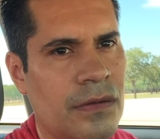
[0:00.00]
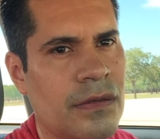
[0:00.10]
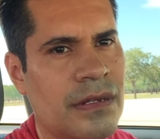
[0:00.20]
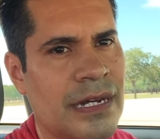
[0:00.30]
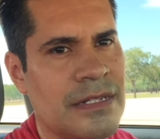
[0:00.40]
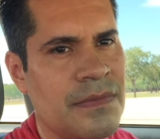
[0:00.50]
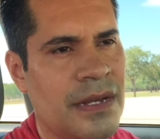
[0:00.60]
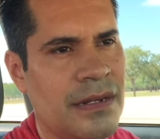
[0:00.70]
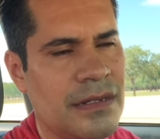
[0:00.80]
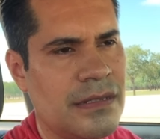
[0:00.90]
good gas
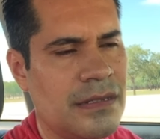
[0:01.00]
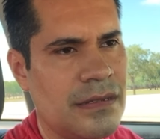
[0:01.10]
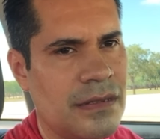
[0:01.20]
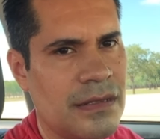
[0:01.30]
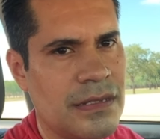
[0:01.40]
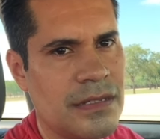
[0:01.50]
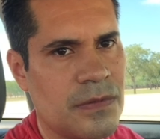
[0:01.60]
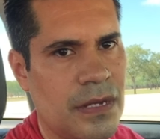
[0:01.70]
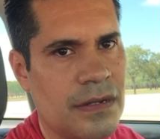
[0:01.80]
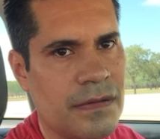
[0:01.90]
mileage this is
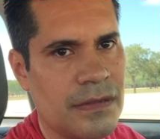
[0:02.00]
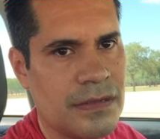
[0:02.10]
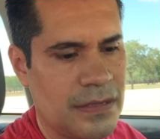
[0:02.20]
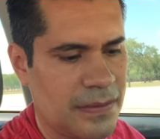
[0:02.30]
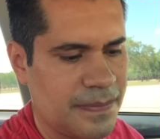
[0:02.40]
one of those